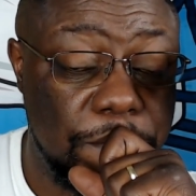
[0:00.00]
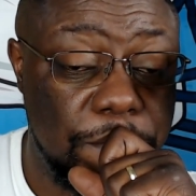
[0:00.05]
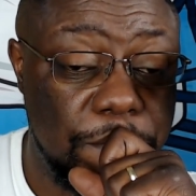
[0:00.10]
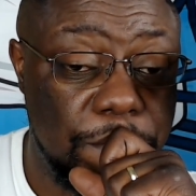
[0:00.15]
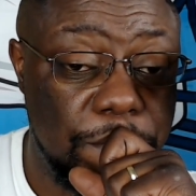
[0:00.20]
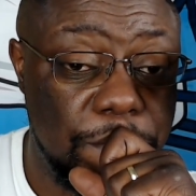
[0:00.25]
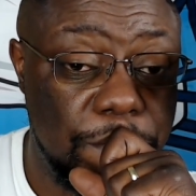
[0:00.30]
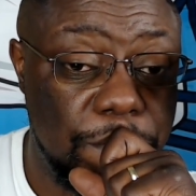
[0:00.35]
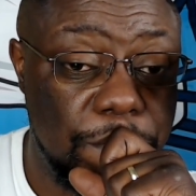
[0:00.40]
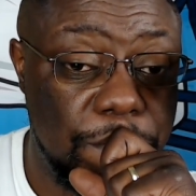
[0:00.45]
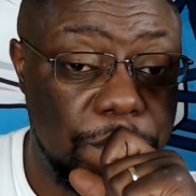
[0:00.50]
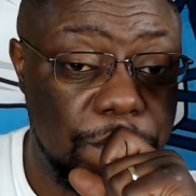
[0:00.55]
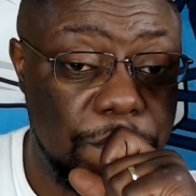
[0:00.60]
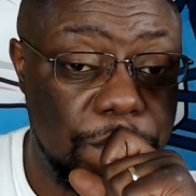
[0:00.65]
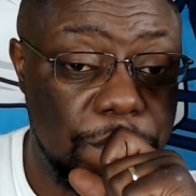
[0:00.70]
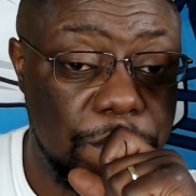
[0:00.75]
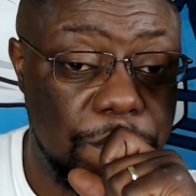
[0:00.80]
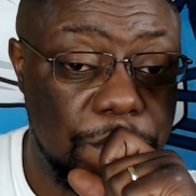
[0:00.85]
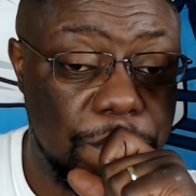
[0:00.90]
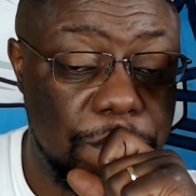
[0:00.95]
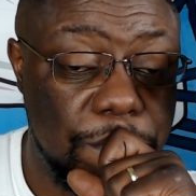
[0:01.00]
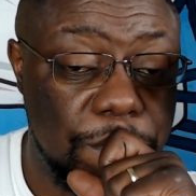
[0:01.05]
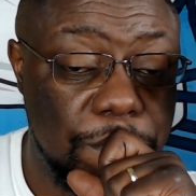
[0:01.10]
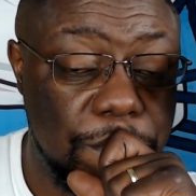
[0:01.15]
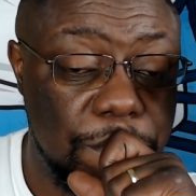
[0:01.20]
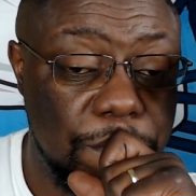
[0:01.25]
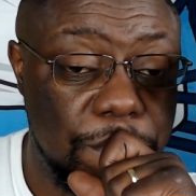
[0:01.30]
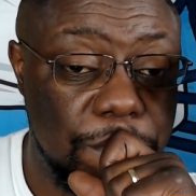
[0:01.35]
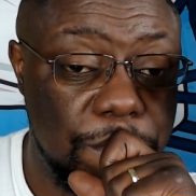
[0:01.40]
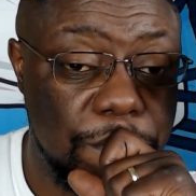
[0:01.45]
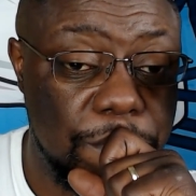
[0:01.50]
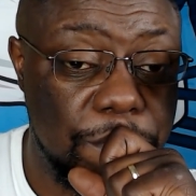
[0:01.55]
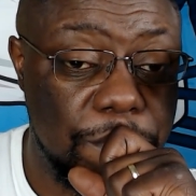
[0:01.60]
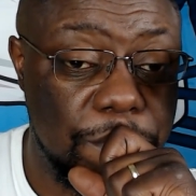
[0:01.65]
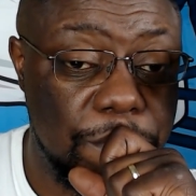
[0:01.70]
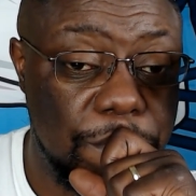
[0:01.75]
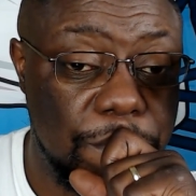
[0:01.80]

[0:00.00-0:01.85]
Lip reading: [no speech]